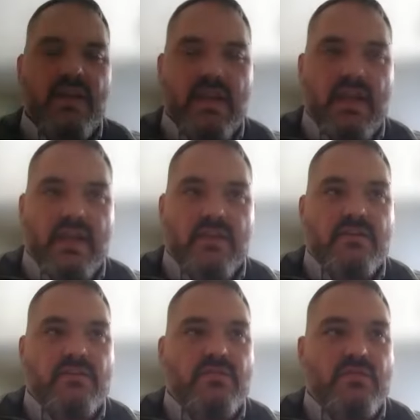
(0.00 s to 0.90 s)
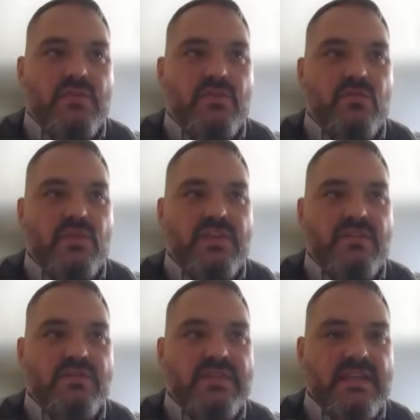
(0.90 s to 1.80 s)
And you would
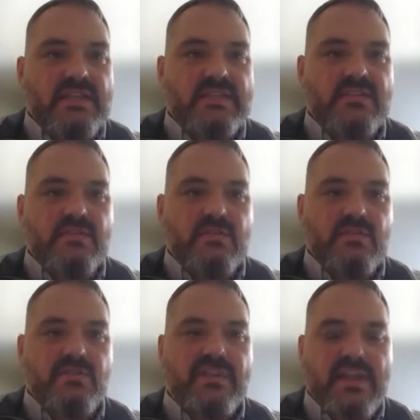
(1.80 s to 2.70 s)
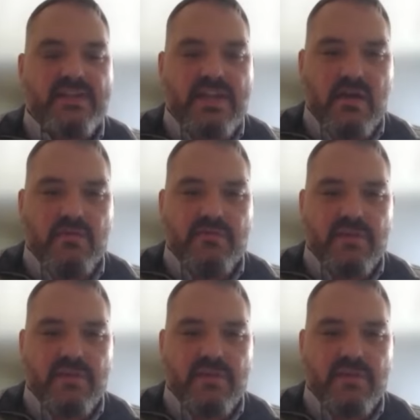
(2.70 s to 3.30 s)
use this to flesh out,